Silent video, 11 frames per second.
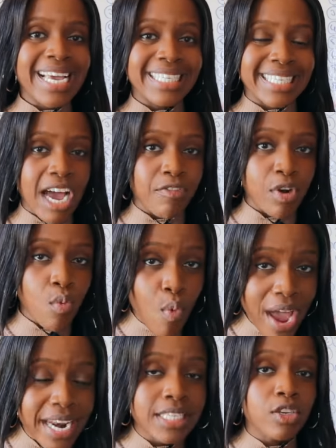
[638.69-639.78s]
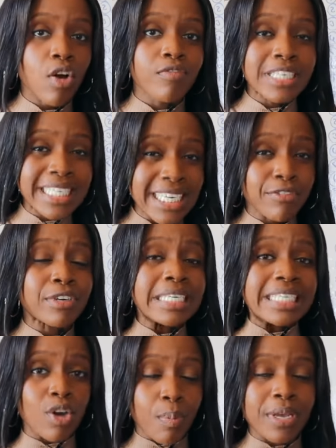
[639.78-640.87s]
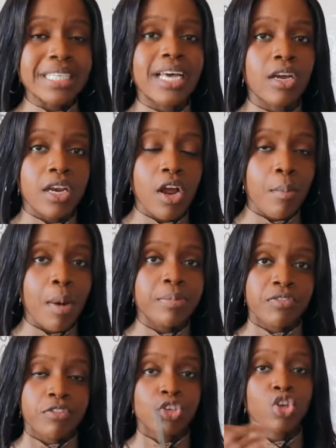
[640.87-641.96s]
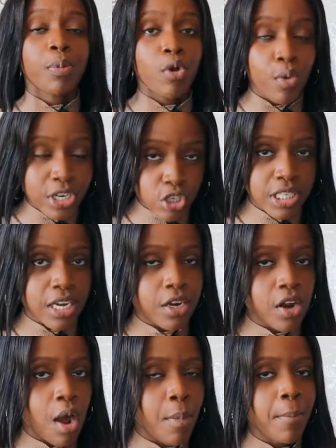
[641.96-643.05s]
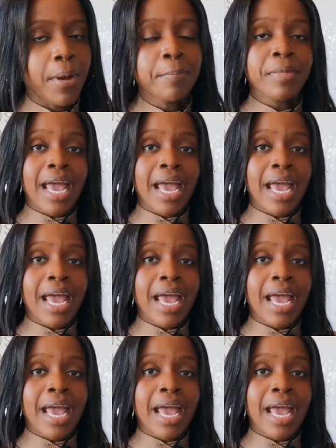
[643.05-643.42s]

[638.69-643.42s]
is to have an awareness of different topics that could come up, different topical issues that could come up.